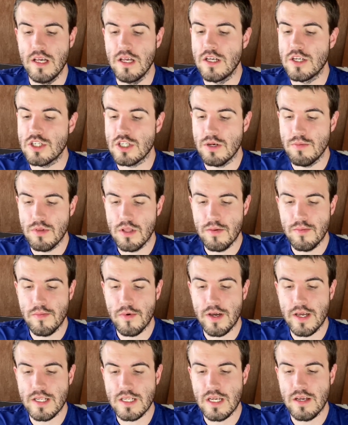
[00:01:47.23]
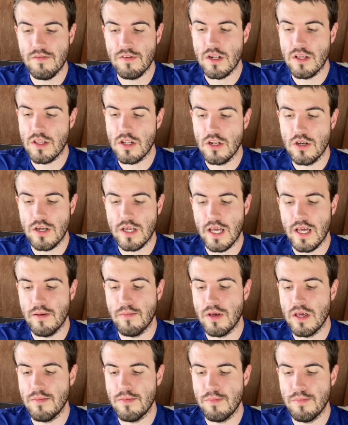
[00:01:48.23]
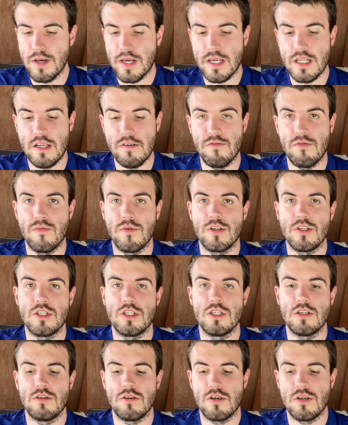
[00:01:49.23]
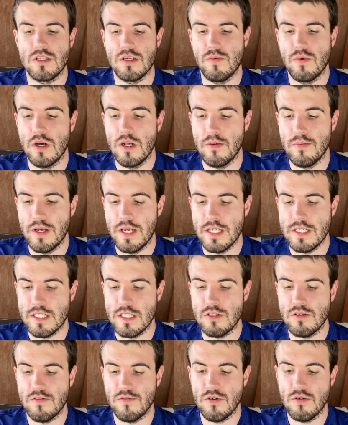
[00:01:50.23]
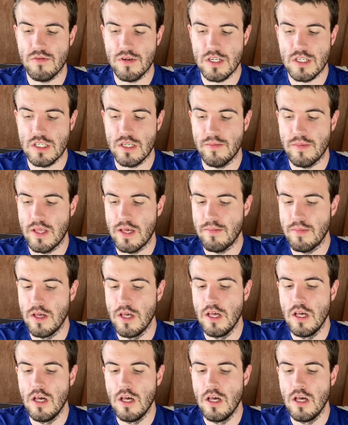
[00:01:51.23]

Some of them we had to have another look at and maybe pick a different one to do because they weren't amazing, so I've got rid of some of them.